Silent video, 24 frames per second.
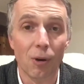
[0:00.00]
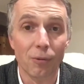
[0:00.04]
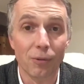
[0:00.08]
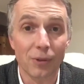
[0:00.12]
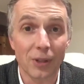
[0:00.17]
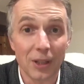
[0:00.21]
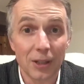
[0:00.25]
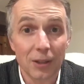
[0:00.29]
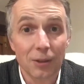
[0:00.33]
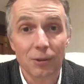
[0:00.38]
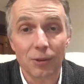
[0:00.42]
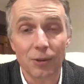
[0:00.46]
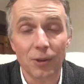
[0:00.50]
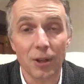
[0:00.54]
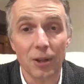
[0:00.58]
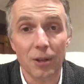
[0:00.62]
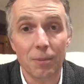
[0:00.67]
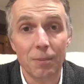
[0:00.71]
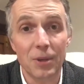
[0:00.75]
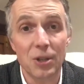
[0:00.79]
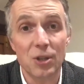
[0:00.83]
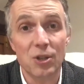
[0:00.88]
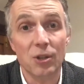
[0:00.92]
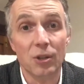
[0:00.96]
guilt, an
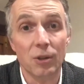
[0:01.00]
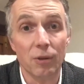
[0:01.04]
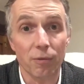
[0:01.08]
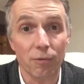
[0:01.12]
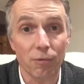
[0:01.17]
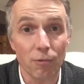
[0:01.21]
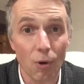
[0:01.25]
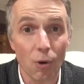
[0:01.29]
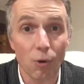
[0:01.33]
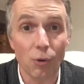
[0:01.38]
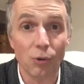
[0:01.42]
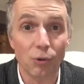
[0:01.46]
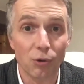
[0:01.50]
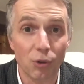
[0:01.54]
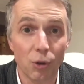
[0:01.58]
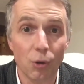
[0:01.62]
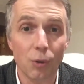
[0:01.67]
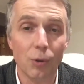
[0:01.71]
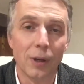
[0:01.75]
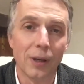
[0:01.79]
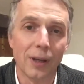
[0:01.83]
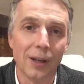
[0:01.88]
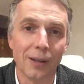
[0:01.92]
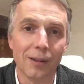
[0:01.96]
admission of
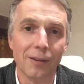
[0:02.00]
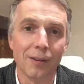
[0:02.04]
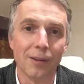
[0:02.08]
wrongdoing,